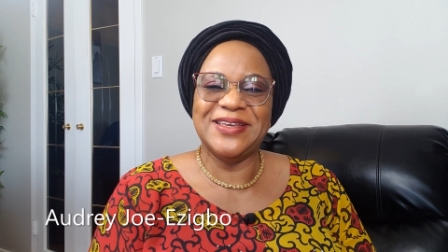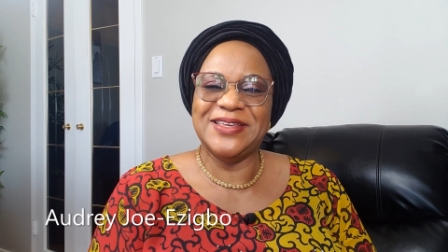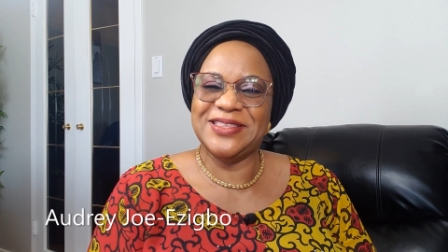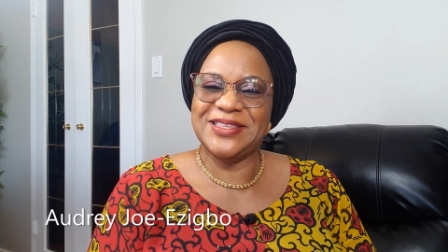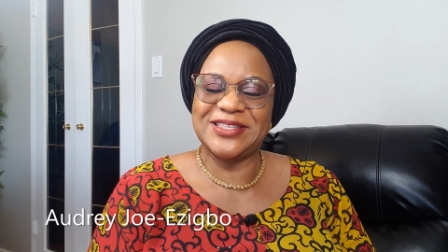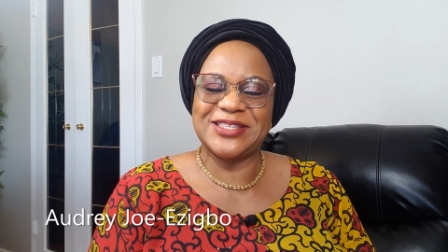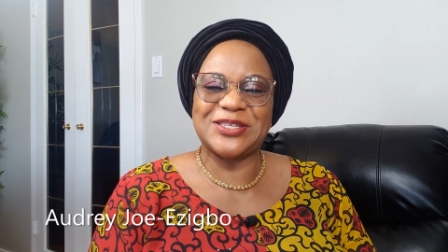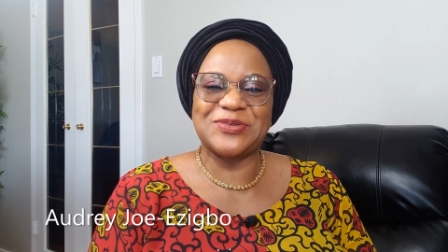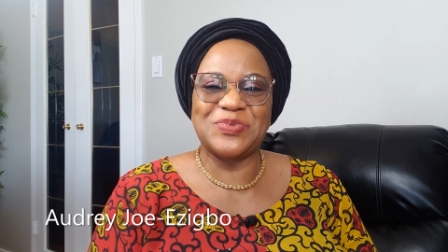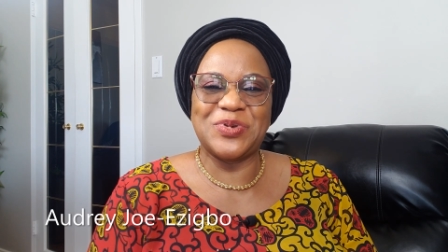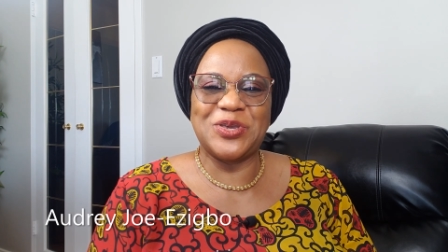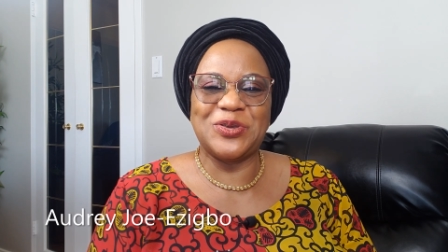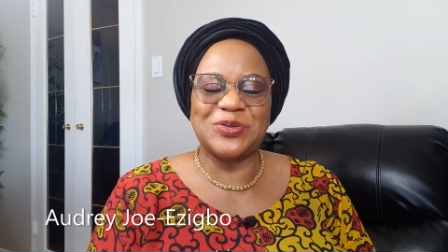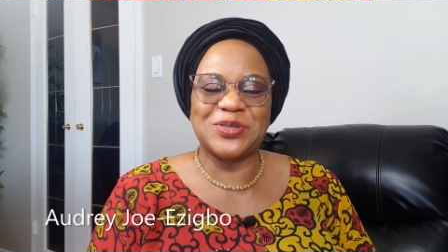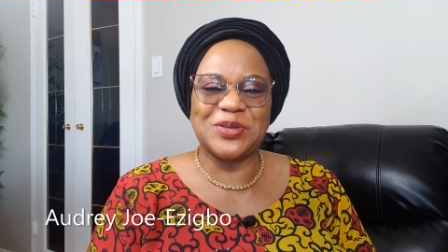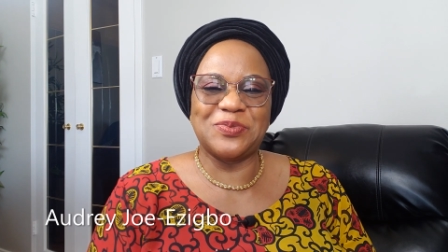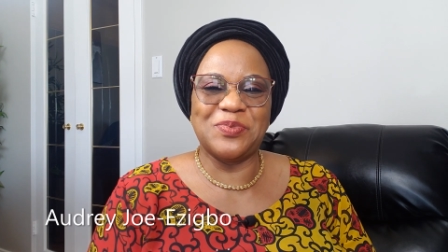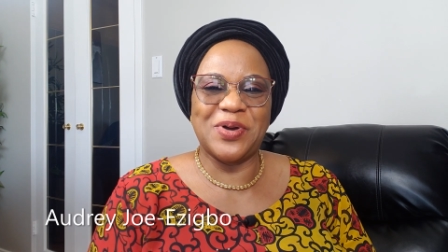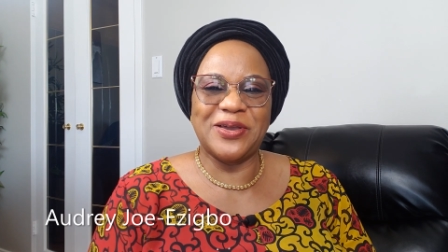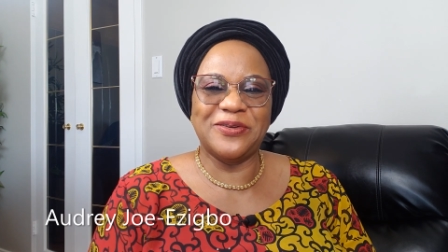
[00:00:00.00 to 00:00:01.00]
this is me
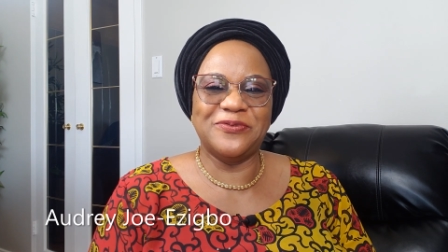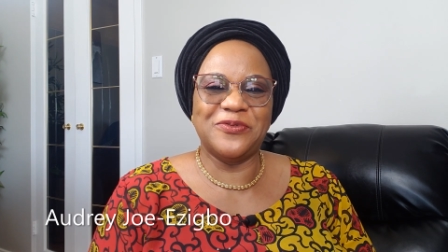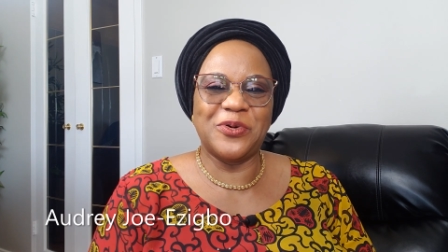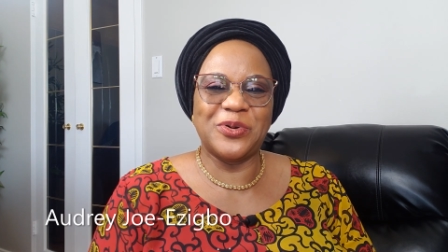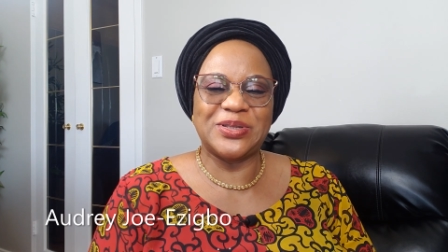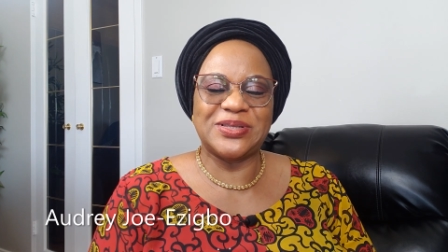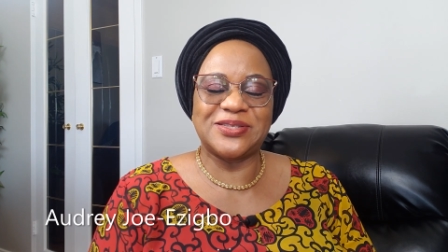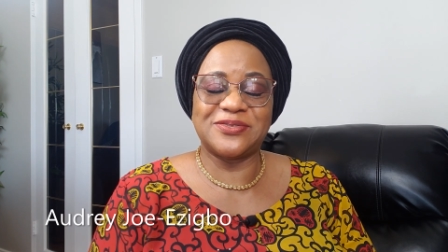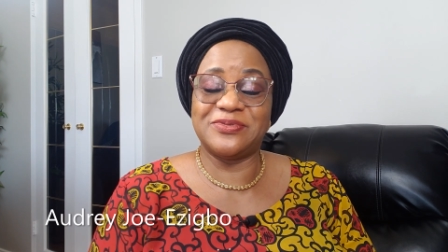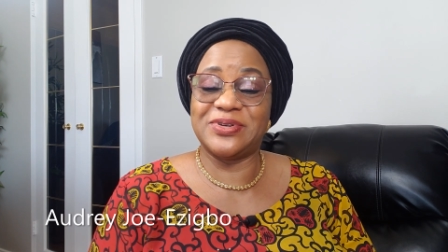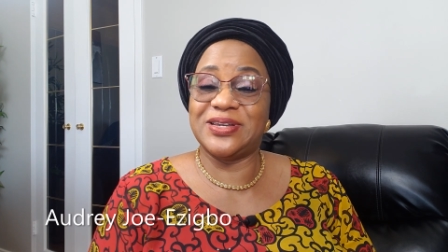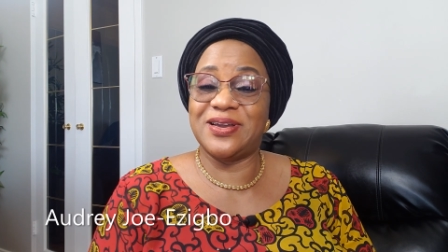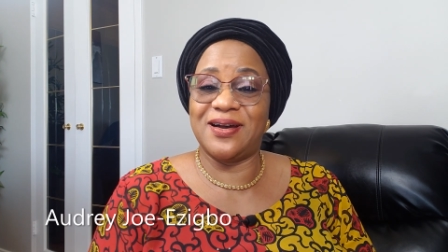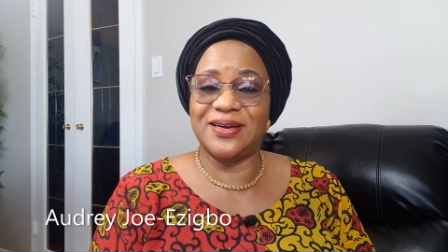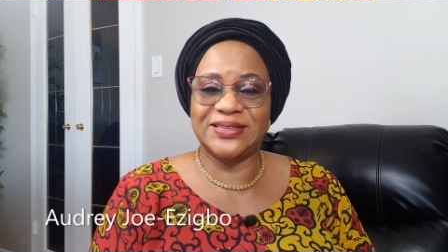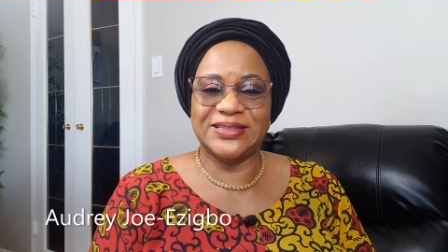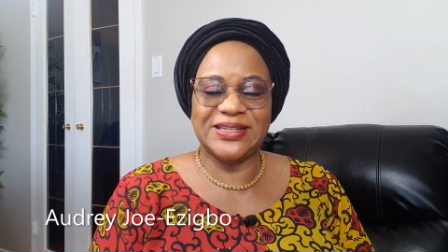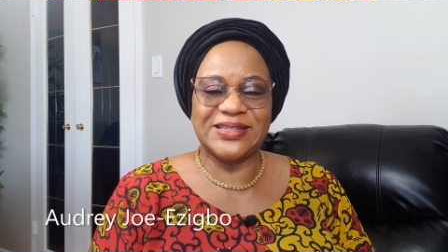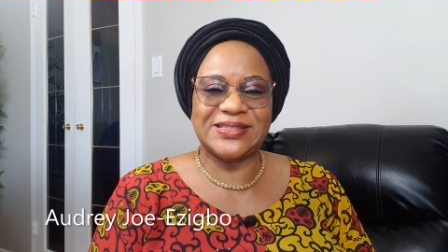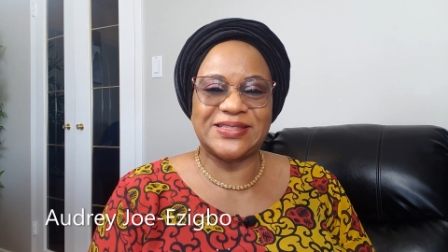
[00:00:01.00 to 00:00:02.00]
using my voice
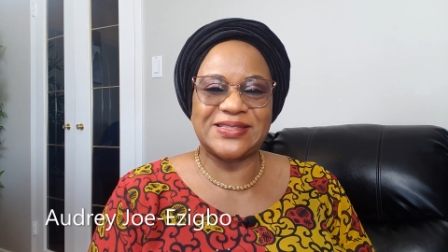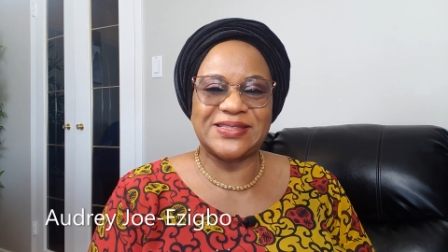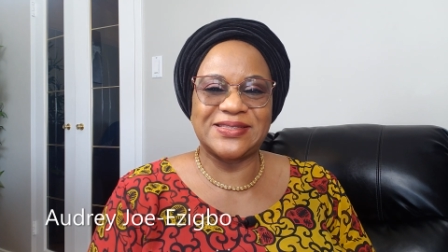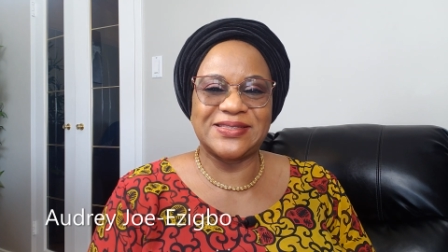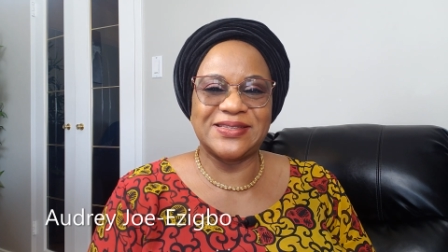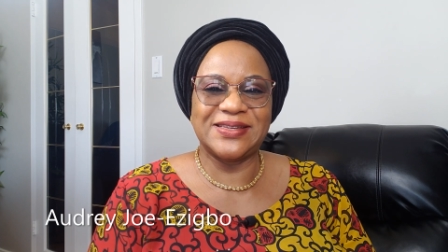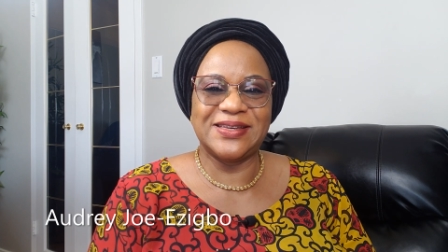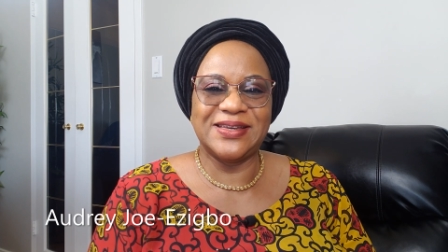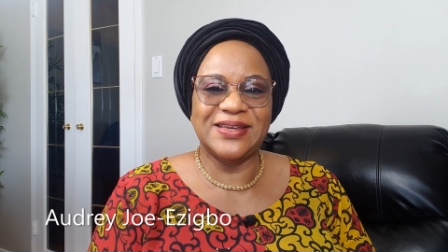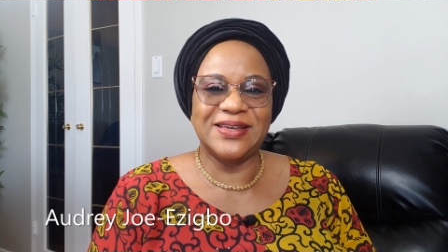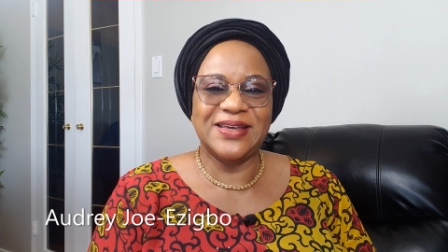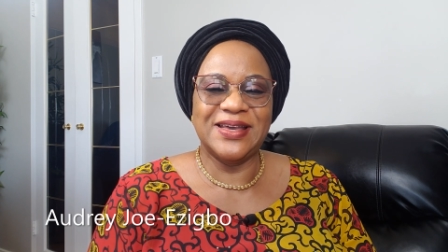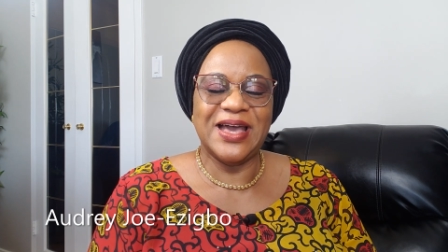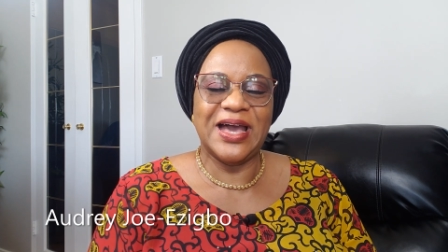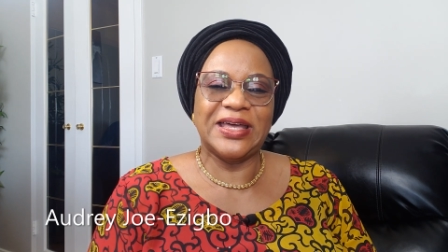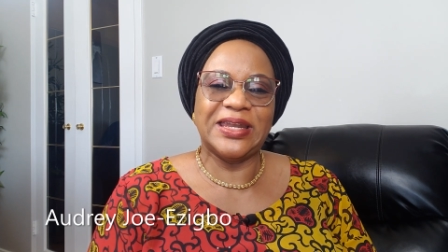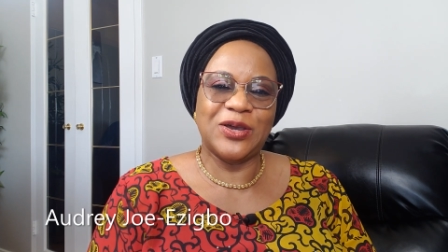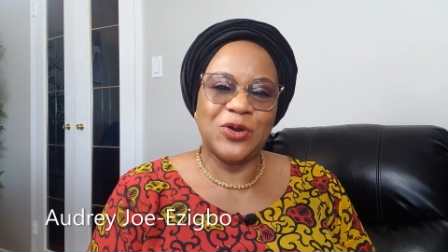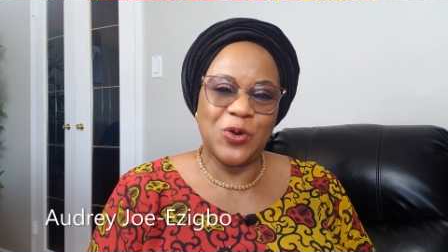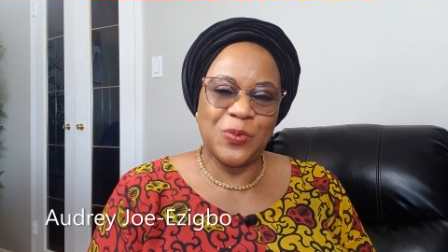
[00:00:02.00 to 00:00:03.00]
regardless,
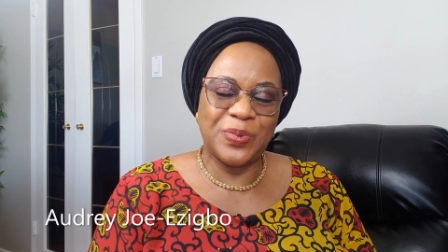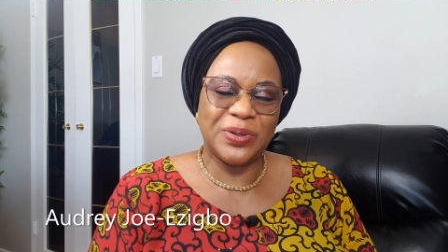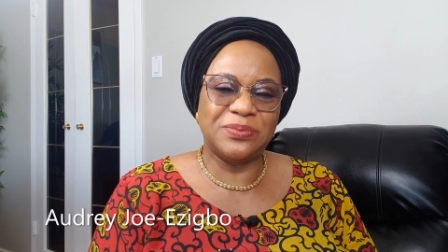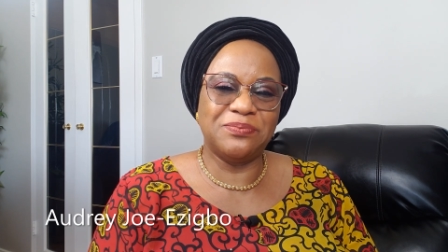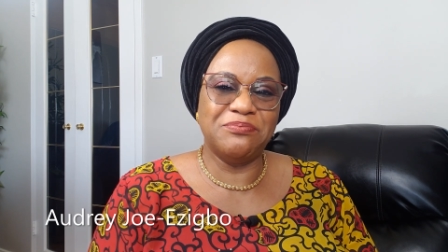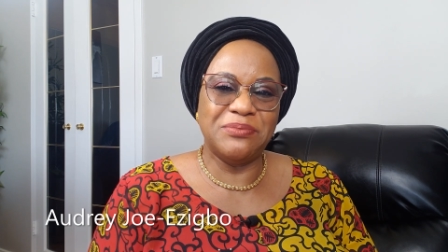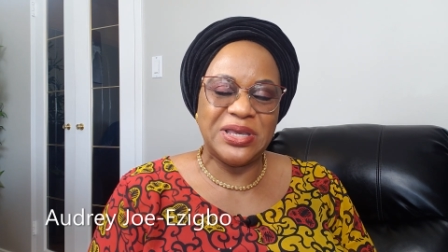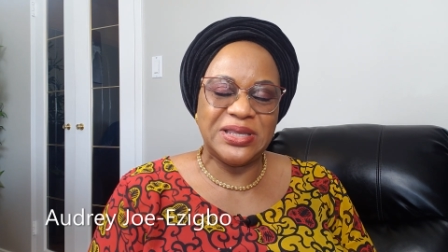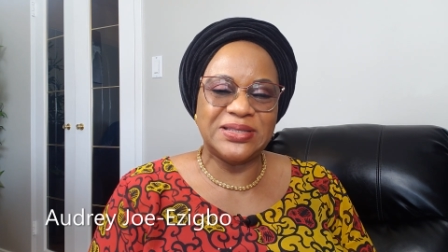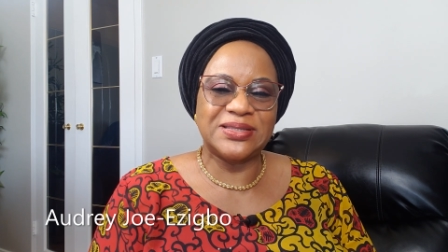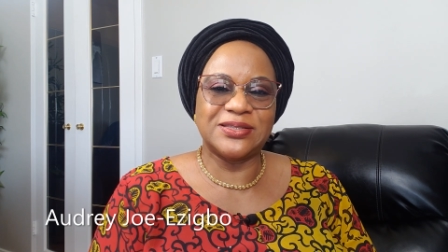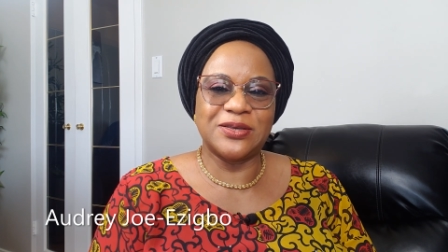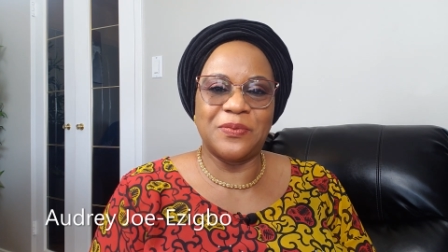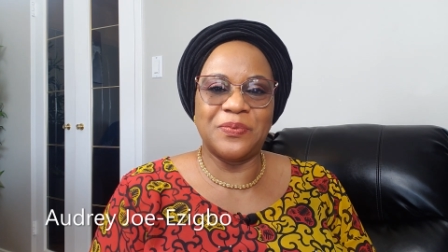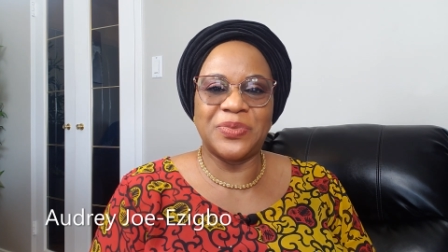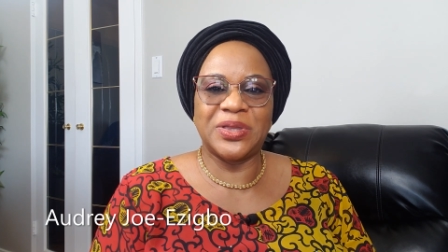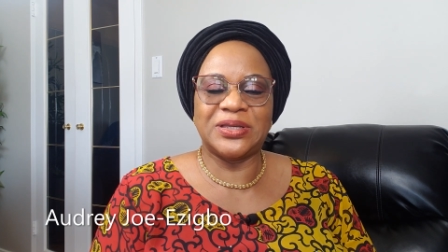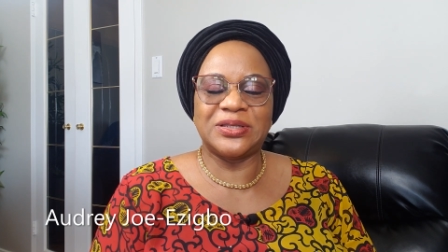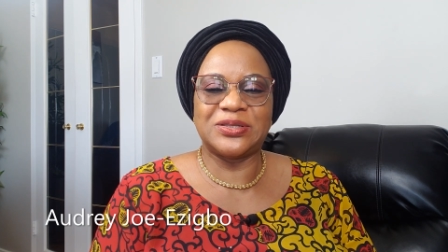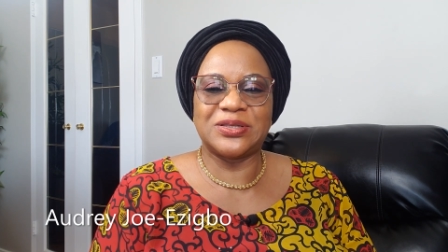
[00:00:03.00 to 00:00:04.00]
and I hope it means
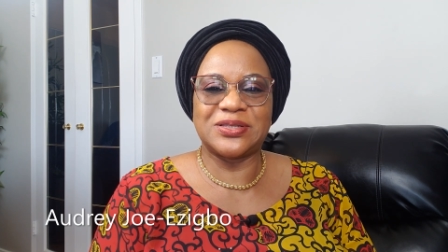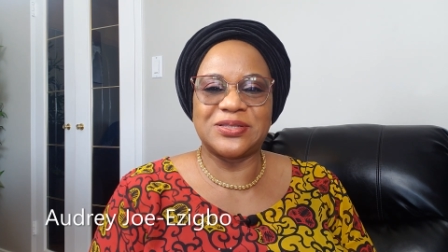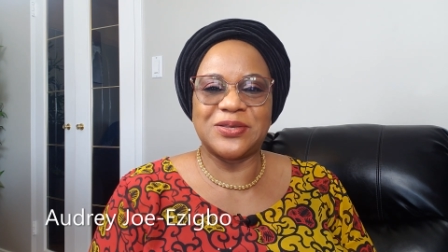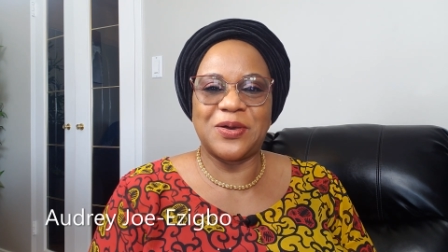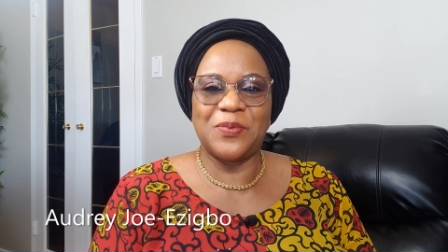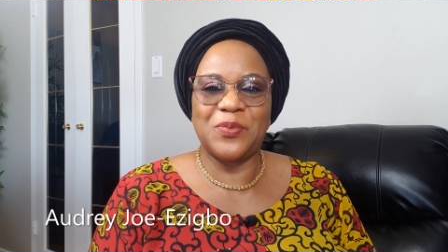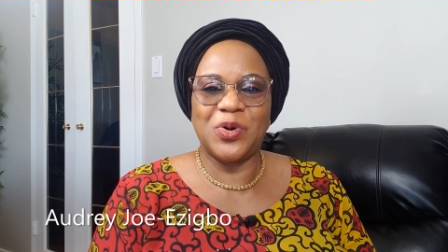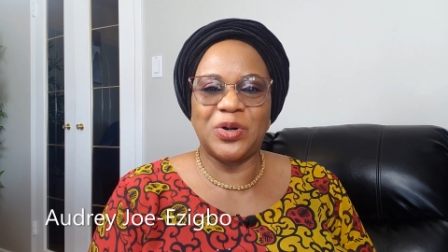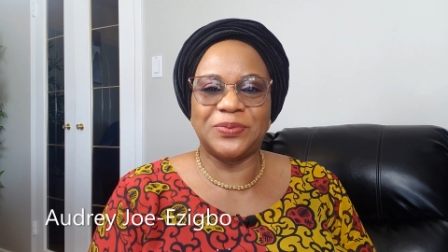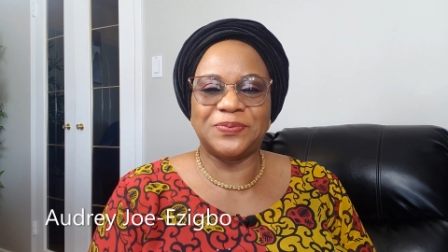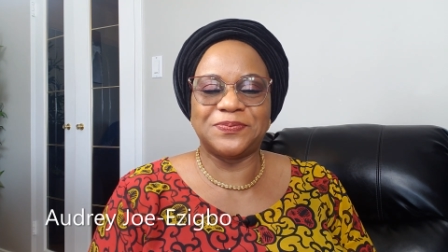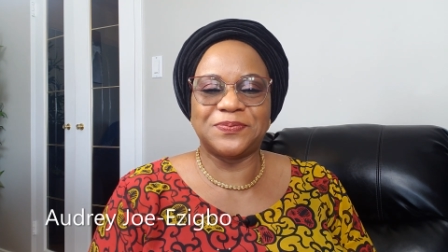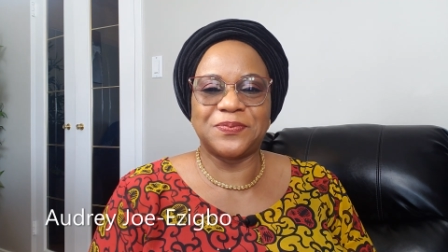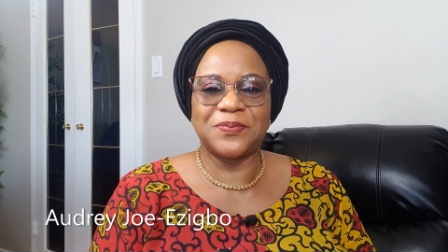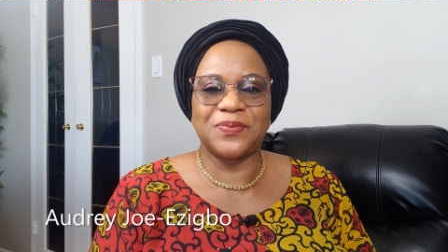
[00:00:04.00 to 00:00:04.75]
something to someone.